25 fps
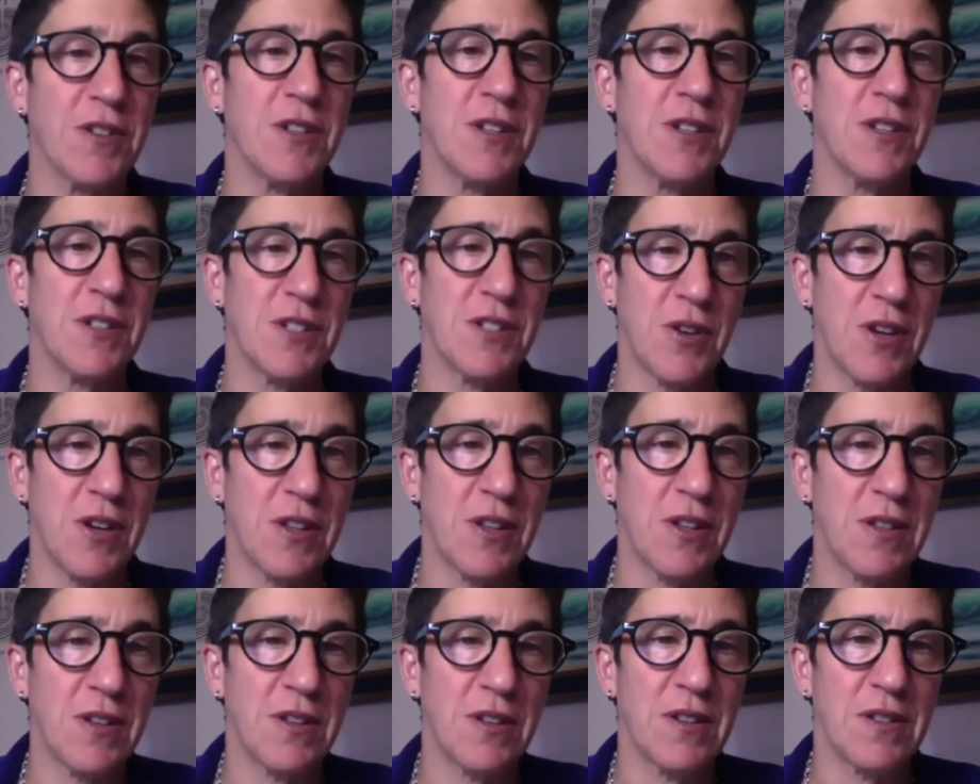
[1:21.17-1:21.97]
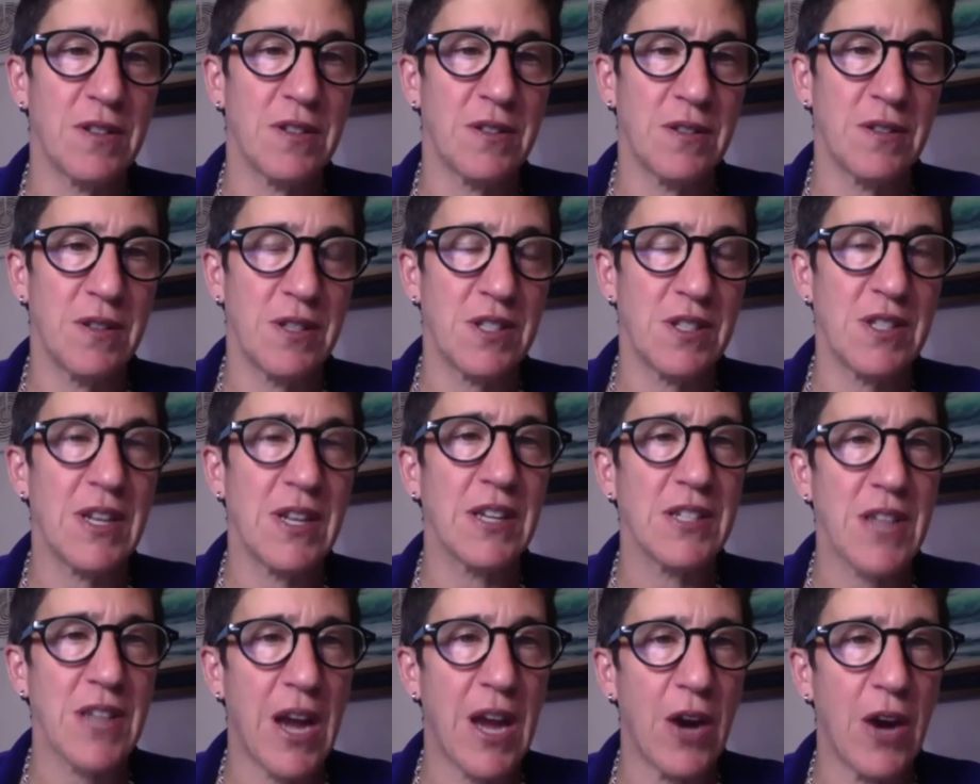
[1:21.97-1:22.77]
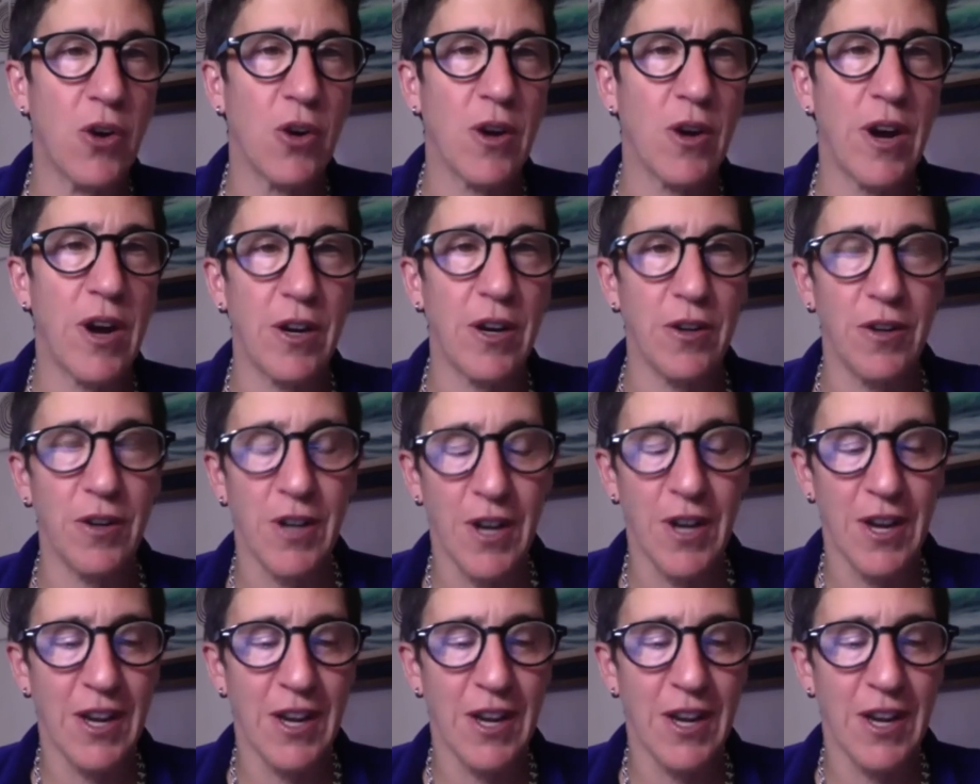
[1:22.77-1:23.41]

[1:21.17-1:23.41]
And so I think that this next hour, our